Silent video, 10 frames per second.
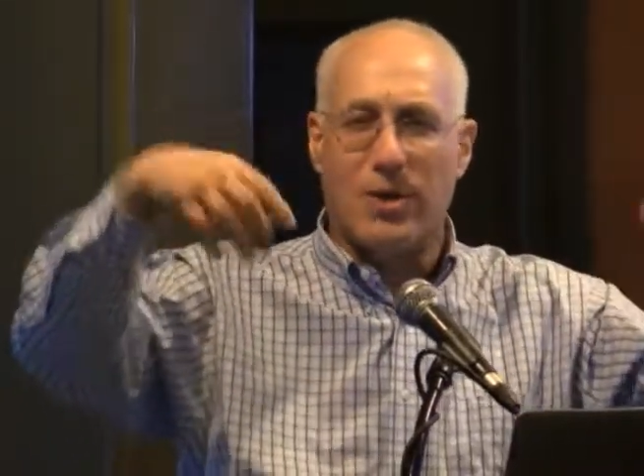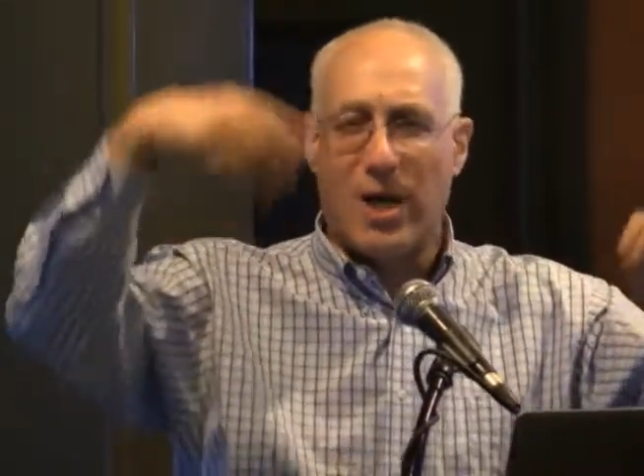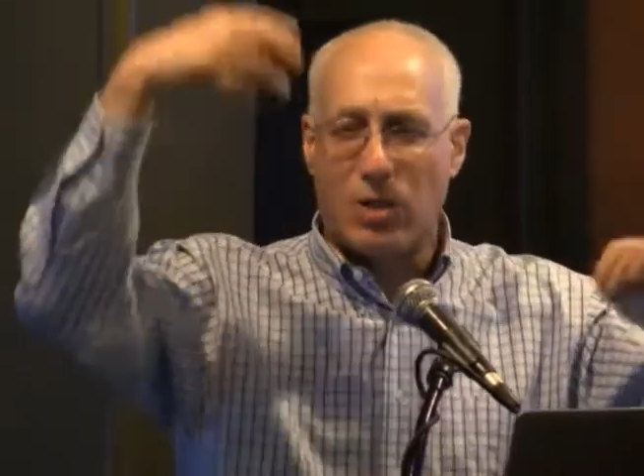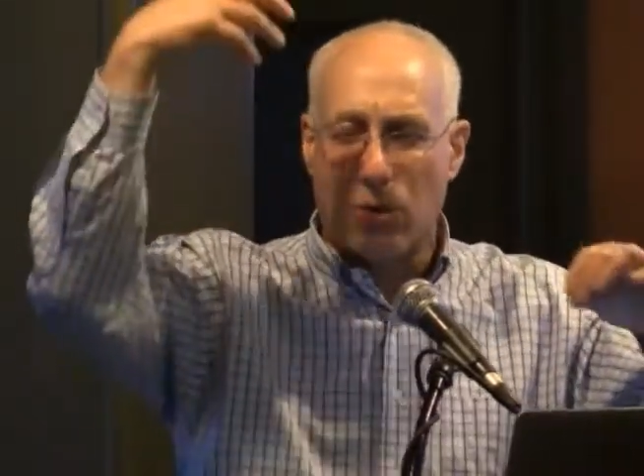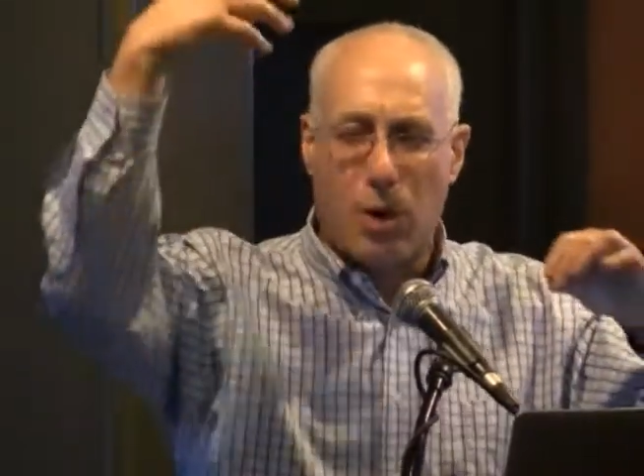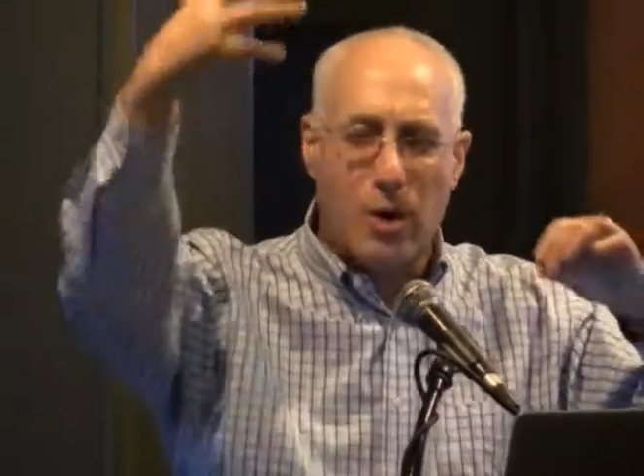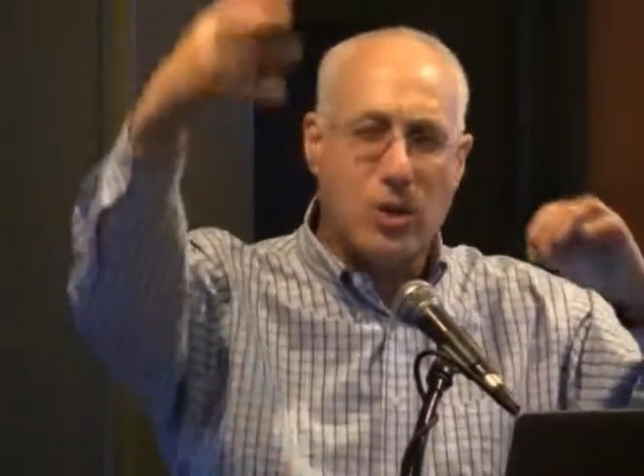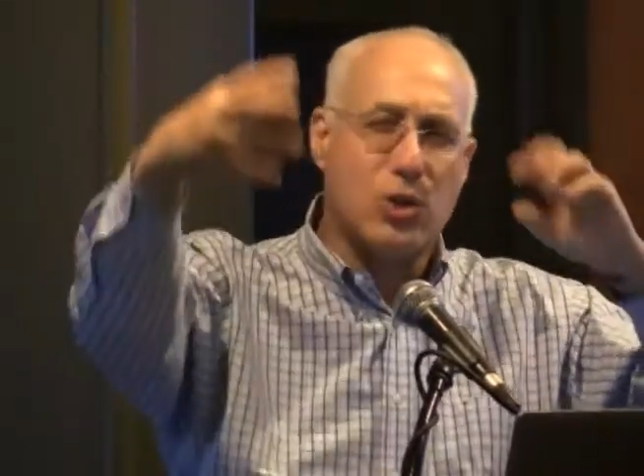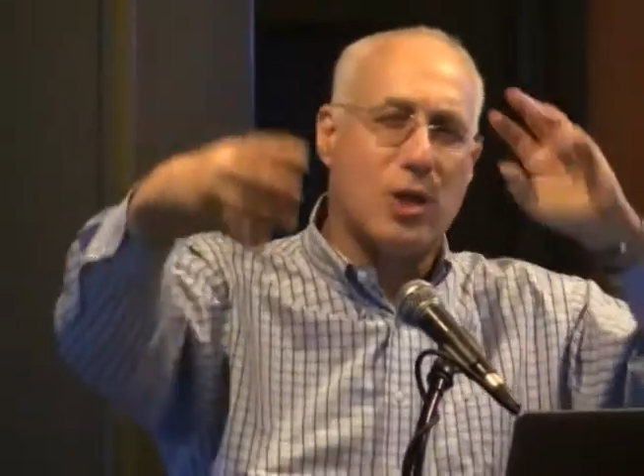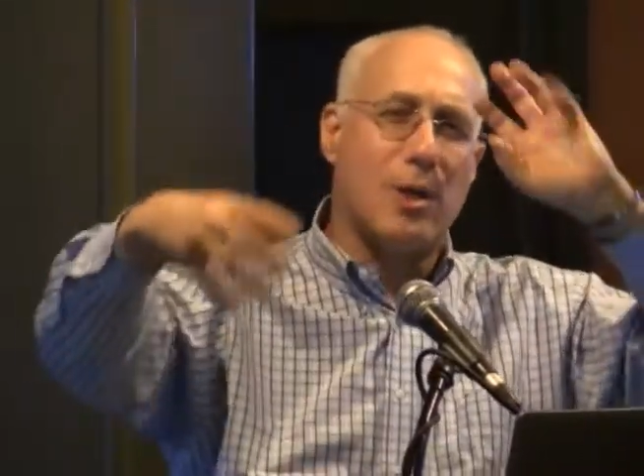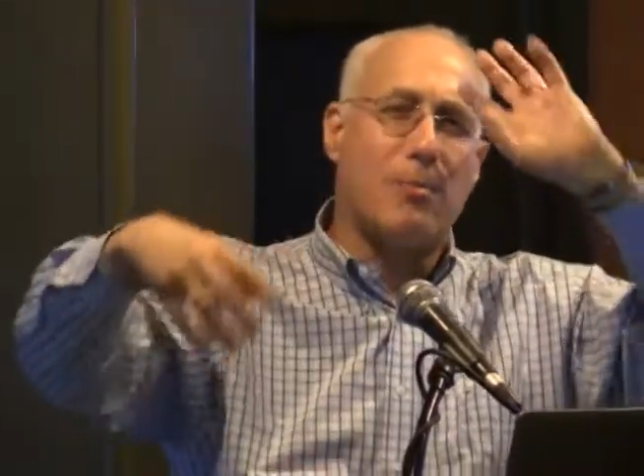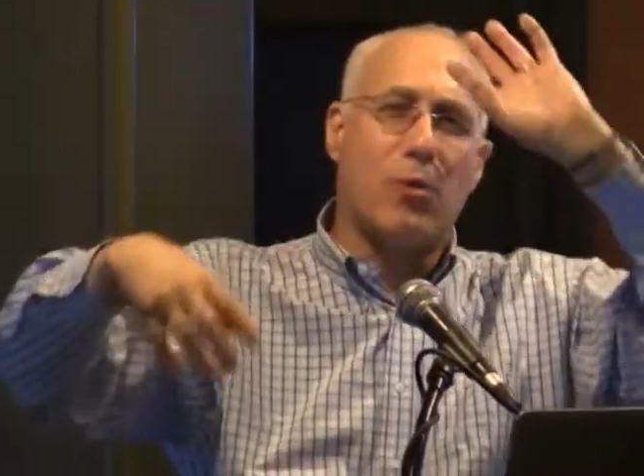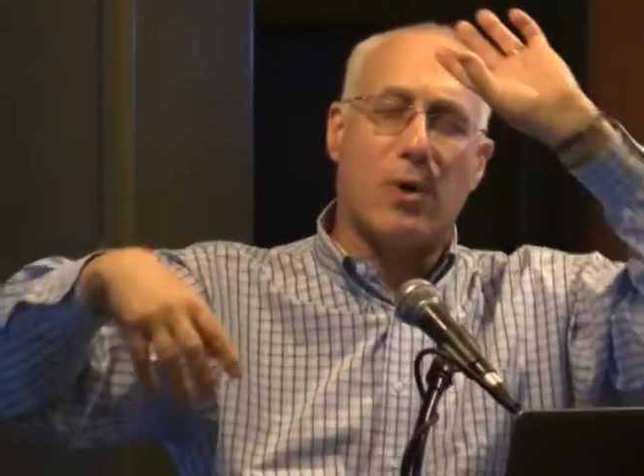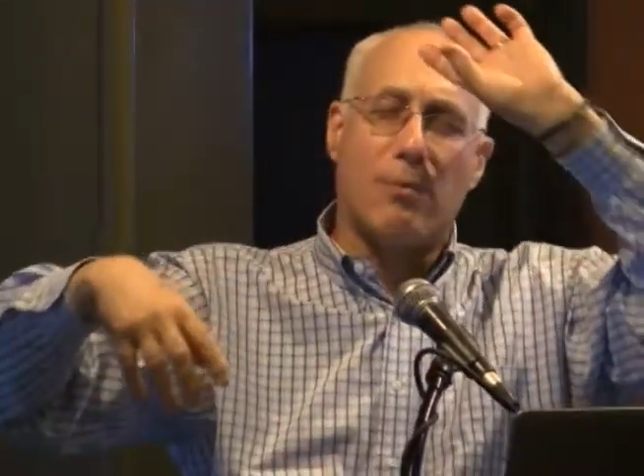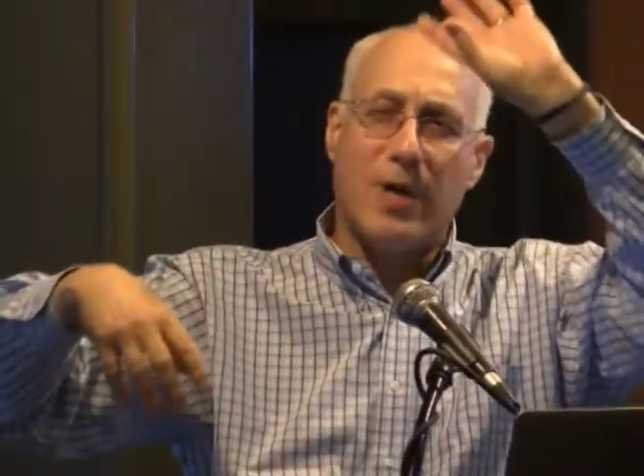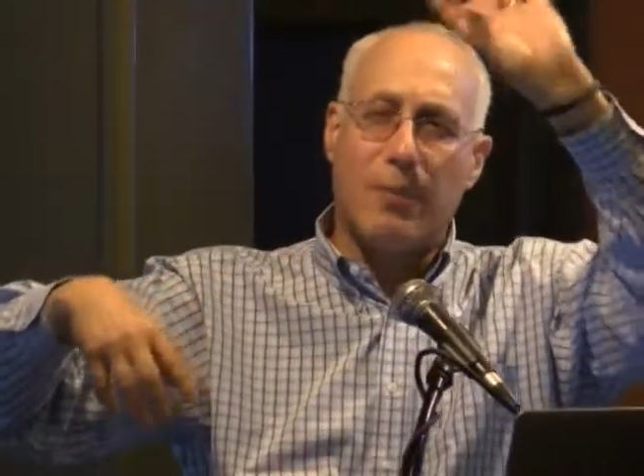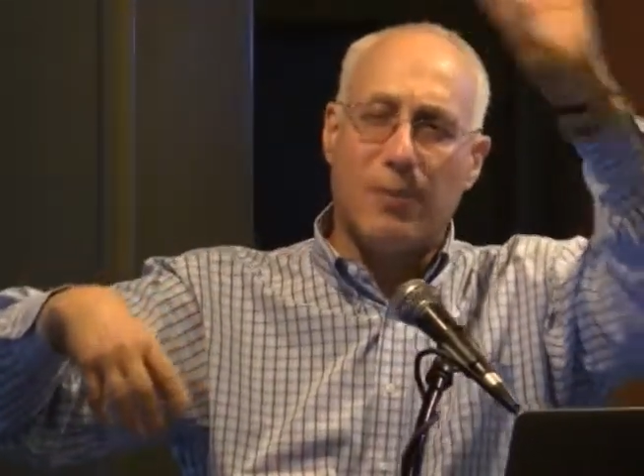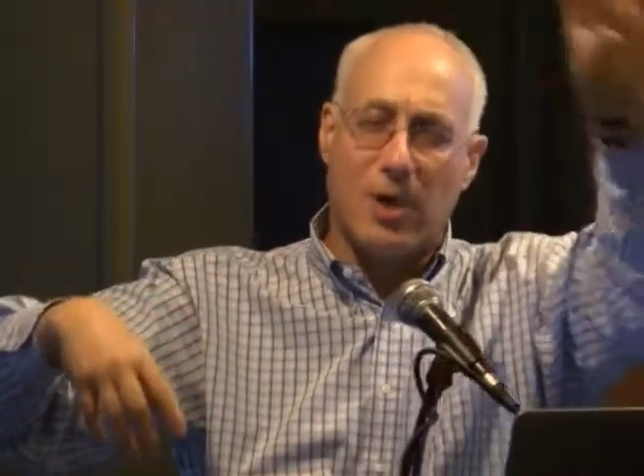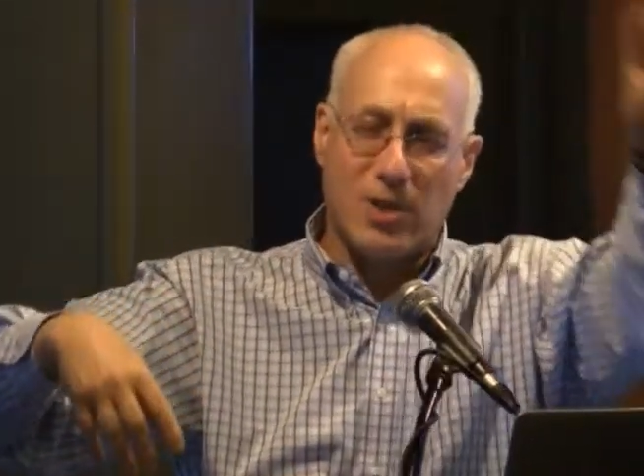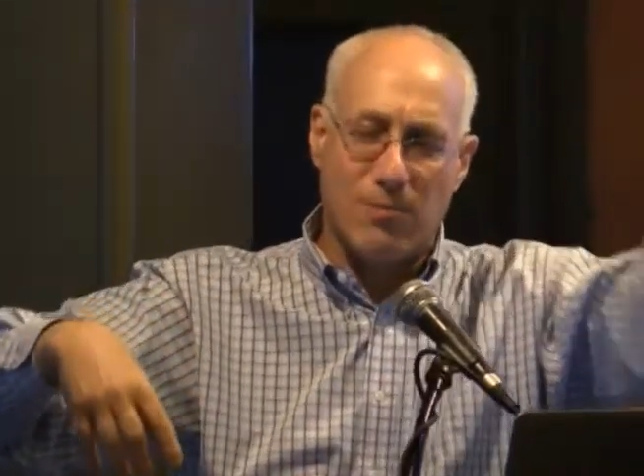national hardship or
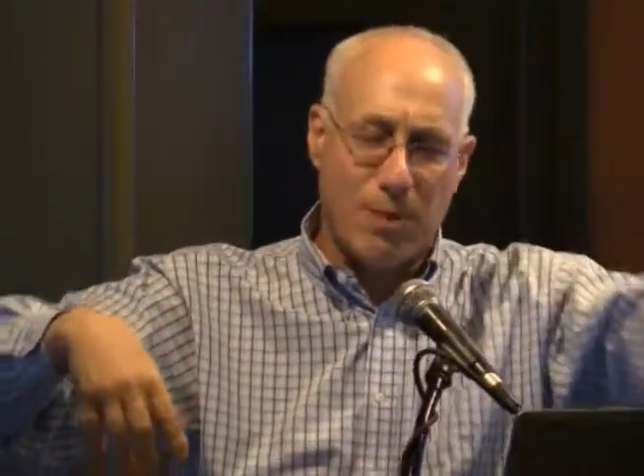manipulation